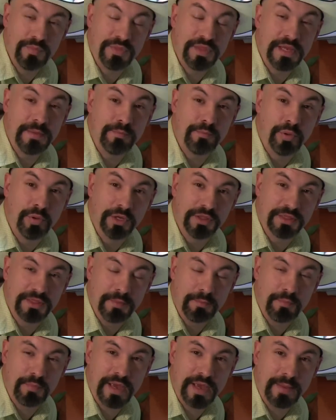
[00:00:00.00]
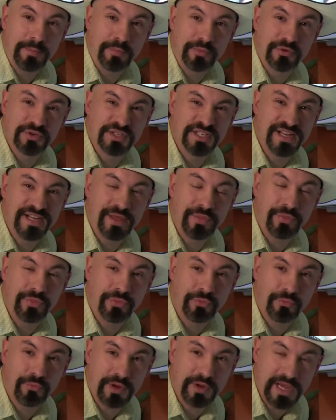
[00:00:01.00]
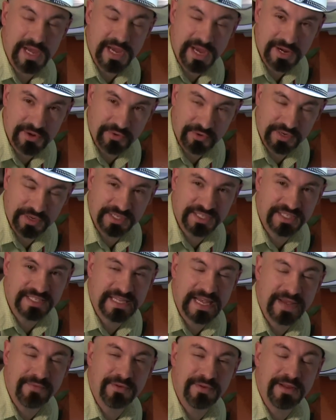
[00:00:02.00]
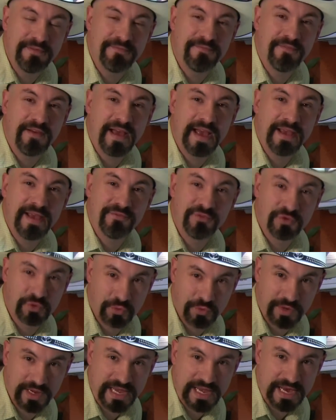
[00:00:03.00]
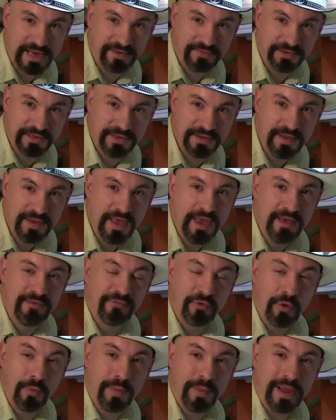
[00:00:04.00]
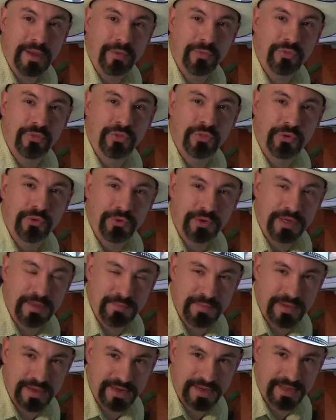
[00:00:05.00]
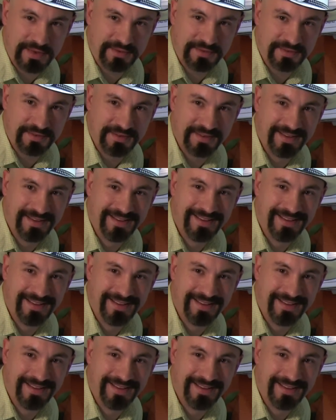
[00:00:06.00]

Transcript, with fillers: Then put the peppers in a 375 degree oven for about 30 minutes.